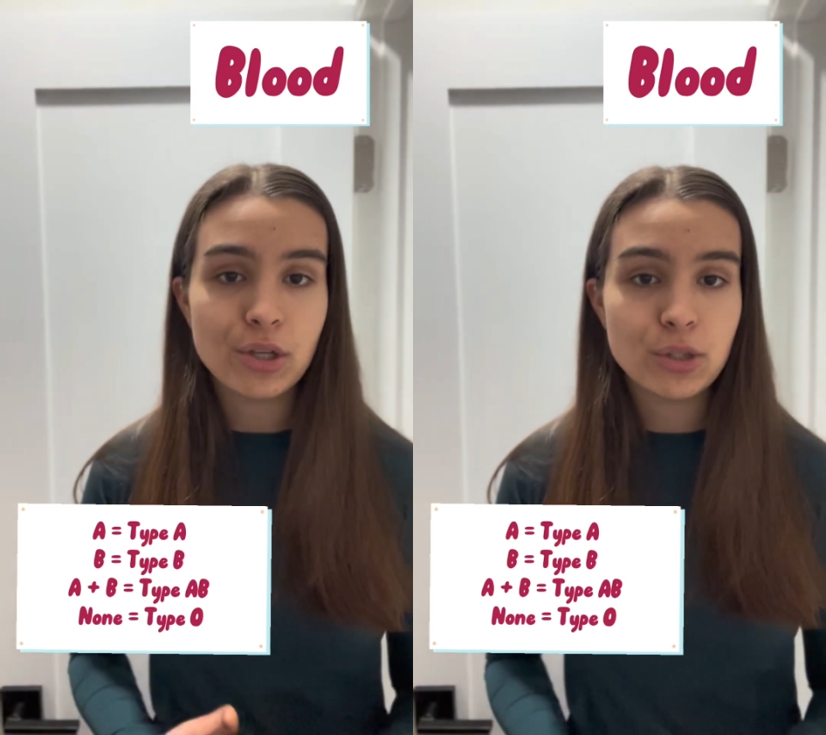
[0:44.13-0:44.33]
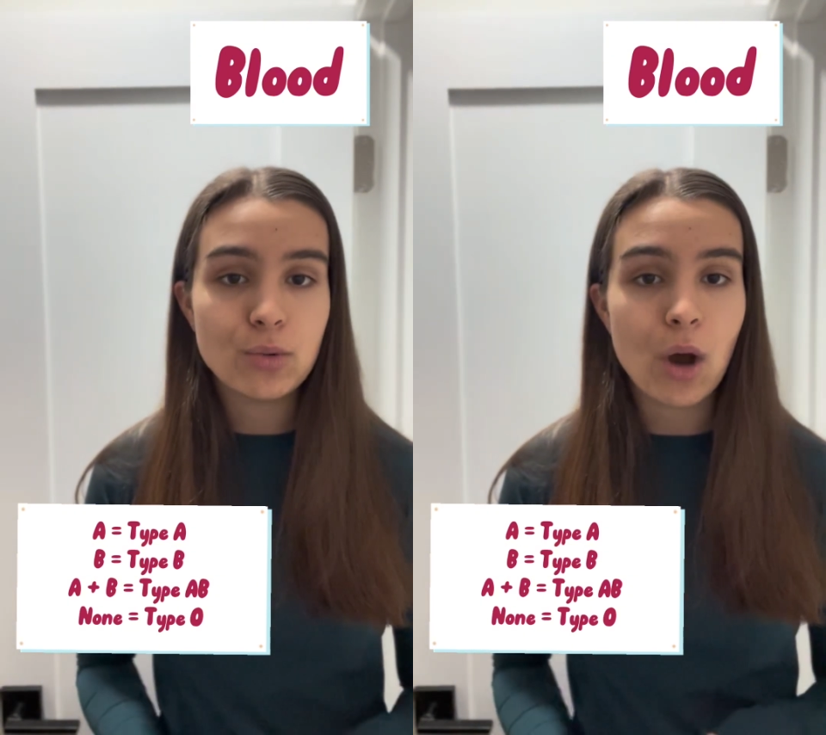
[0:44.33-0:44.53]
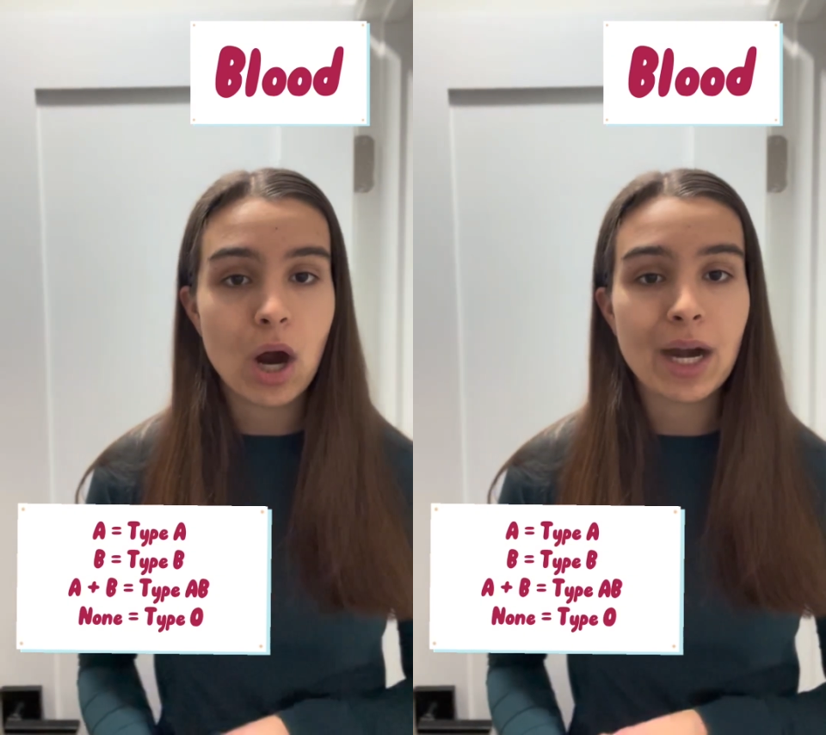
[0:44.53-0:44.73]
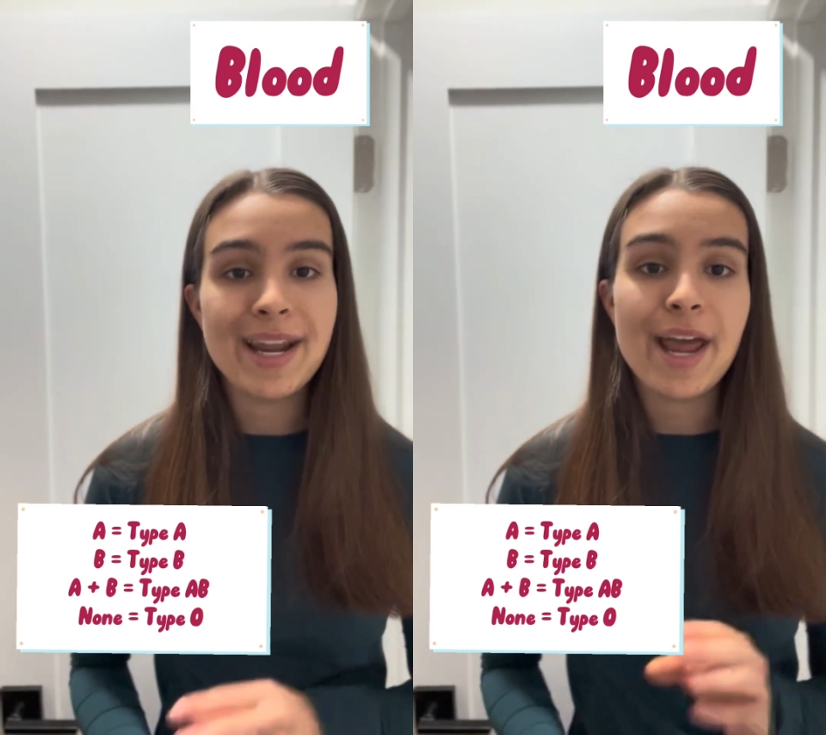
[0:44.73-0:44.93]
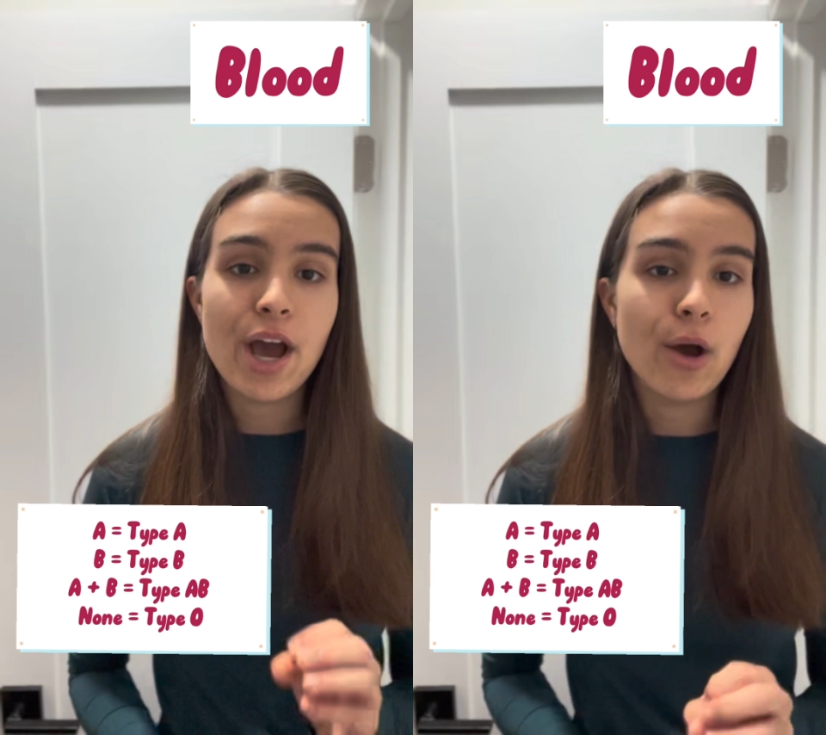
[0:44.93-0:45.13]
you are
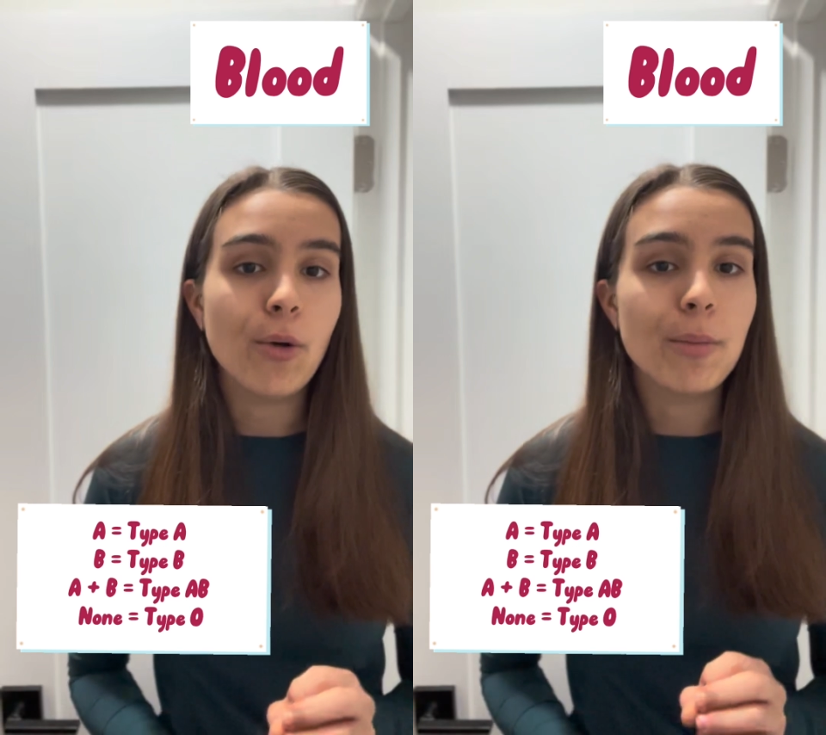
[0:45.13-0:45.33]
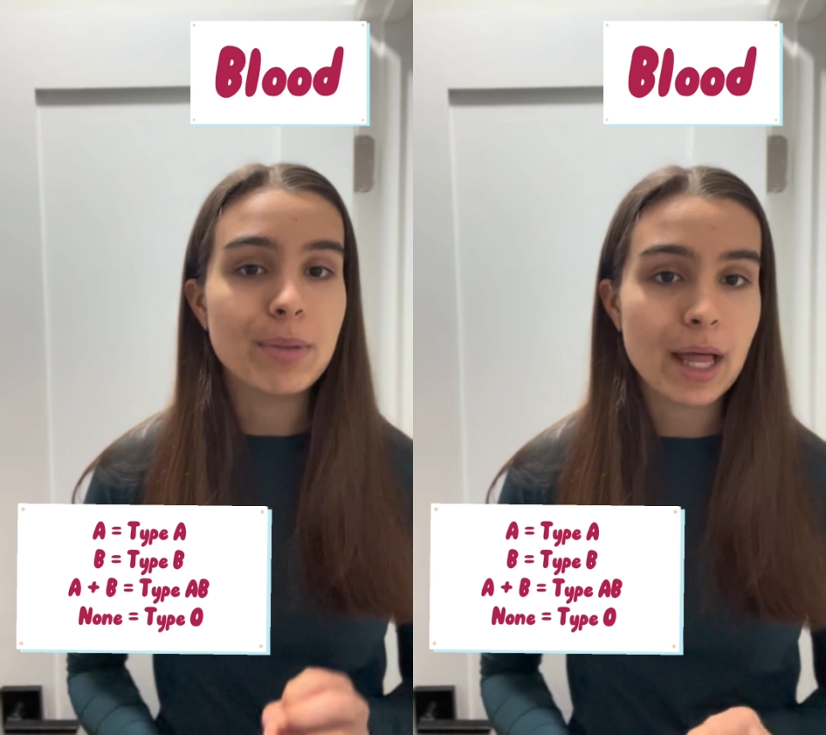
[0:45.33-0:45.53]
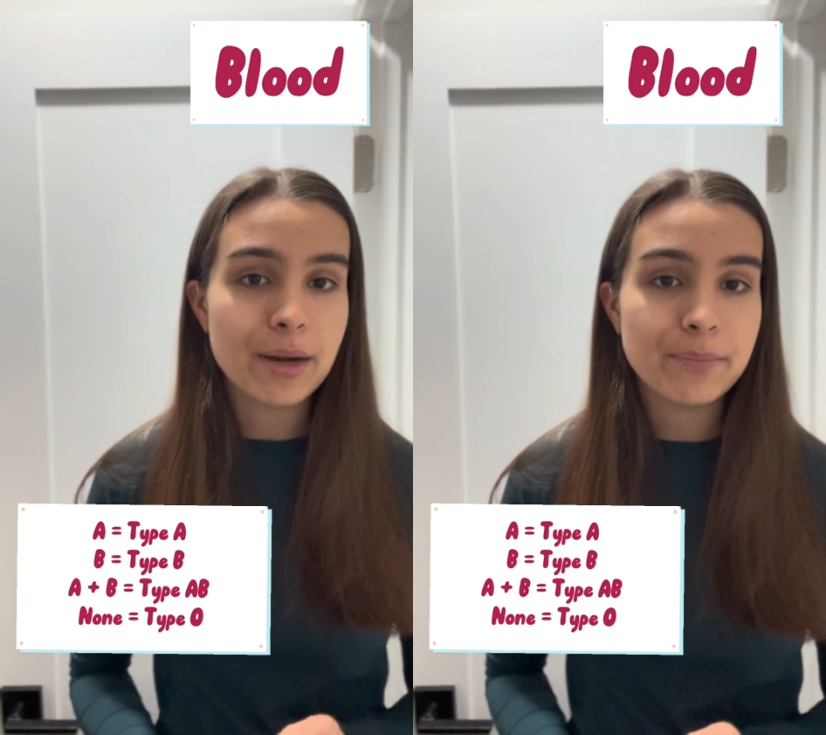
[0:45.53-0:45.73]
an O blood.